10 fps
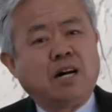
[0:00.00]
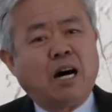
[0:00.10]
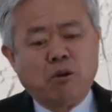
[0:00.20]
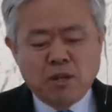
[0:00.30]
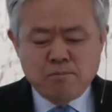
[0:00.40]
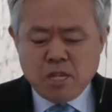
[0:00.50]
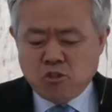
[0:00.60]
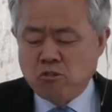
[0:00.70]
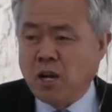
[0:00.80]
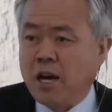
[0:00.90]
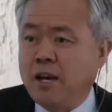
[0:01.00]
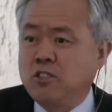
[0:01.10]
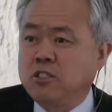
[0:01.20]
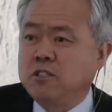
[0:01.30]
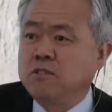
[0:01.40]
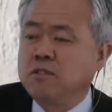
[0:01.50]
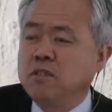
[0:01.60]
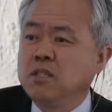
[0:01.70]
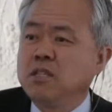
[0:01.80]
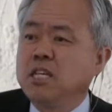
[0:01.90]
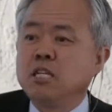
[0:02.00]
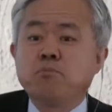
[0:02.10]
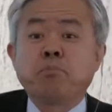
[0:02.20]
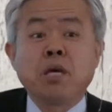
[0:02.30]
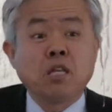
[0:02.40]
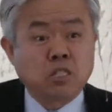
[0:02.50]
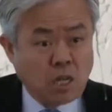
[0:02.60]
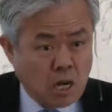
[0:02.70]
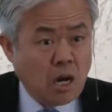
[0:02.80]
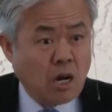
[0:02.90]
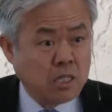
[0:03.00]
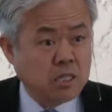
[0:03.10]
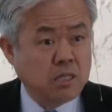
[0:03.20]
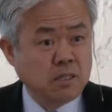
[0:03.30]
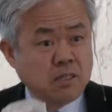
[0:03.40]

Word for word: I want to meet you guys in Pizza Hut